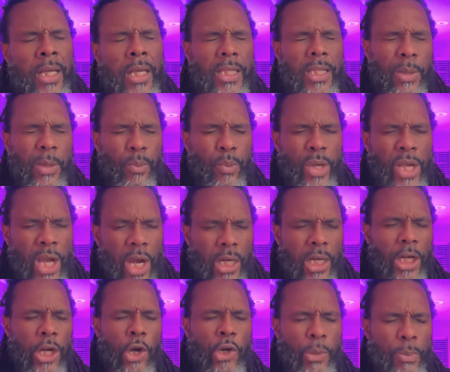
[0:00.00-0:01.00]
that we're going to
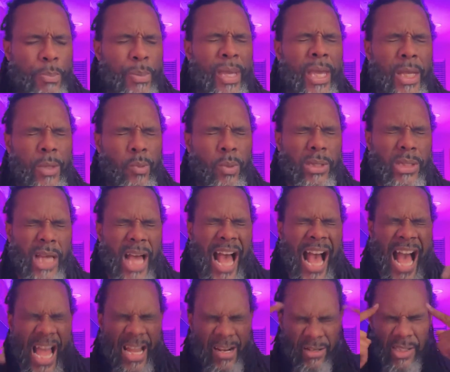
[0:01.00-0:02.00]
go to bed with a
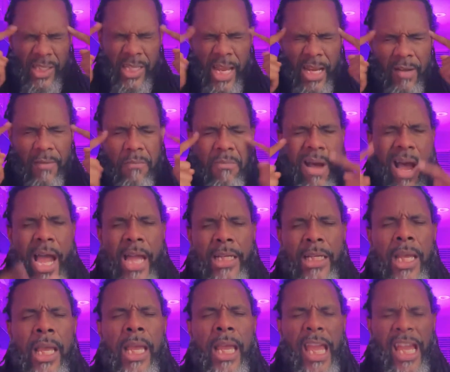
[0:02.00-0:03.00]
higher state of mind
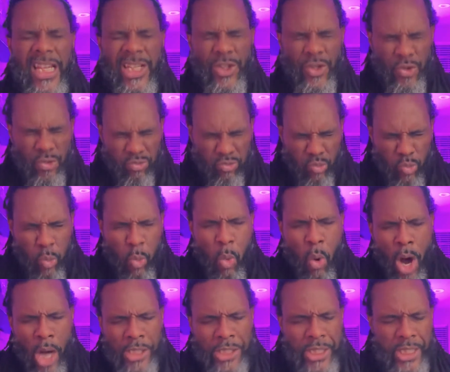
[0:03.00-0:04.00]
and
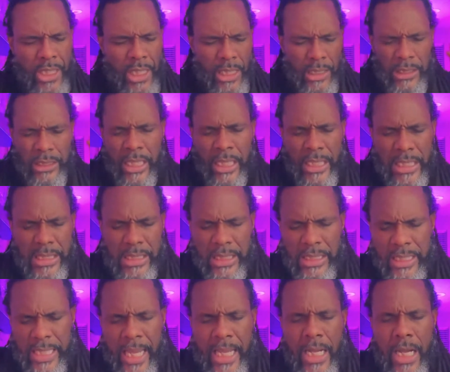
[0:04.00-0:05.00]
washing and letting the
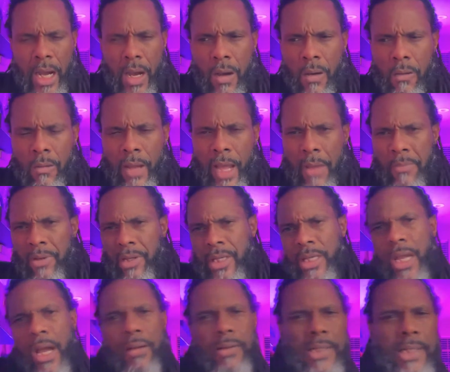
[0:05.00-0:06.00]
day go. How many of
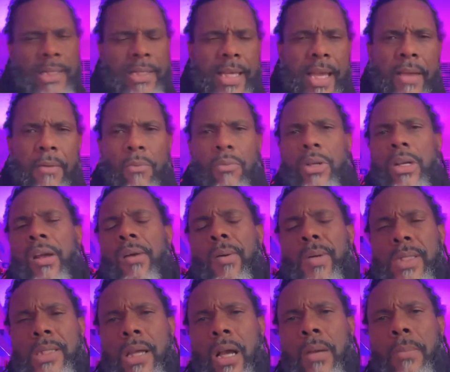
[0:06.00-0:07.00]
y'all did that when I was
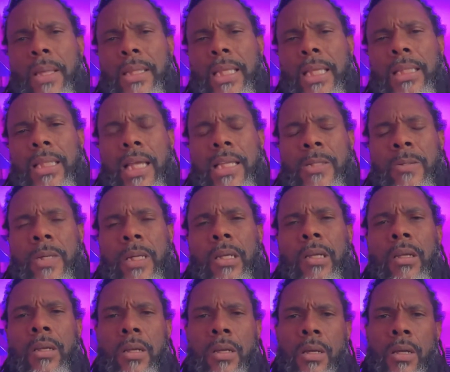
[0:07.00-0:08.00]
talking about that last week?
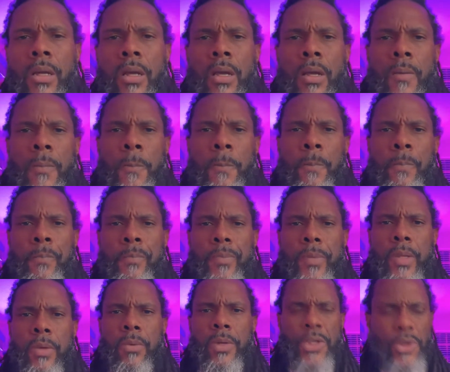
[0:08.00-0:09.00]

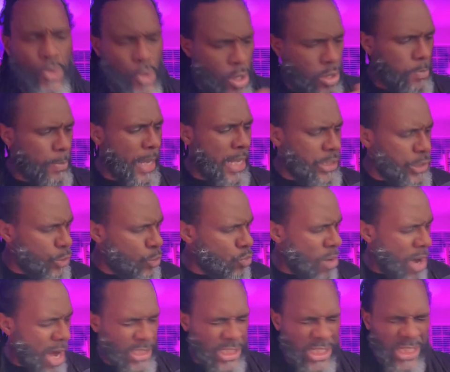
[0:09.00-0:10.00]
When you go to bed, you
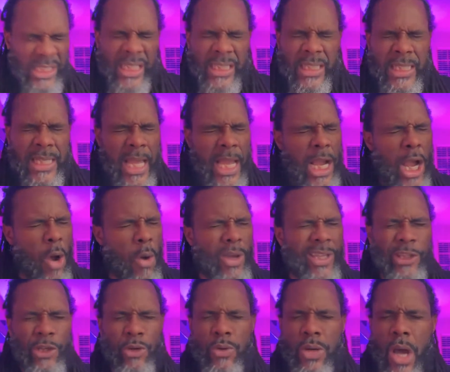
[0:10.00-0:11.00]
wash and let the day go,
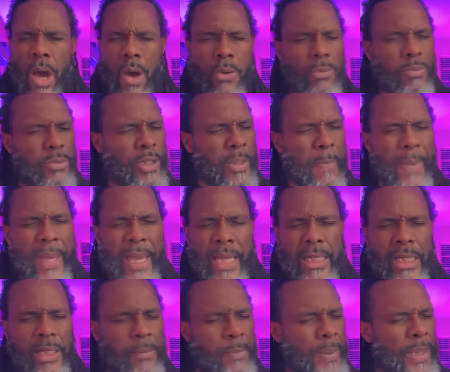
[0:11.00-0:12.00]
and you go to bed
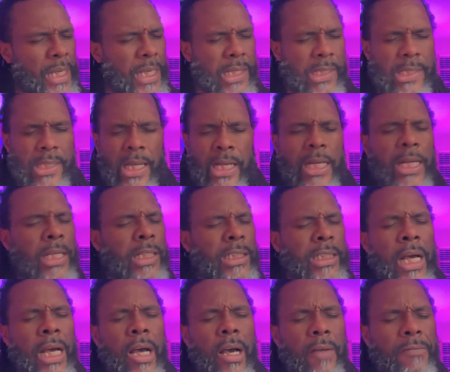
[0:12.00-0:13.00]
in peace and in
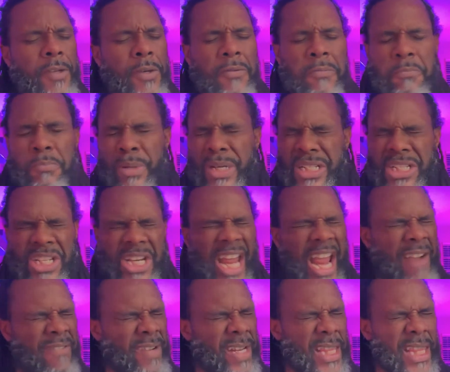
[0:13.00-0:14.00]
love. You push
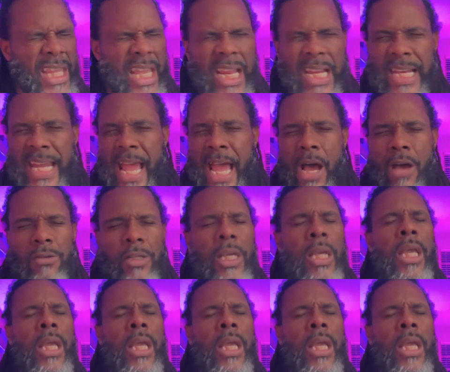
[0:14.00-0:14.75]
everything down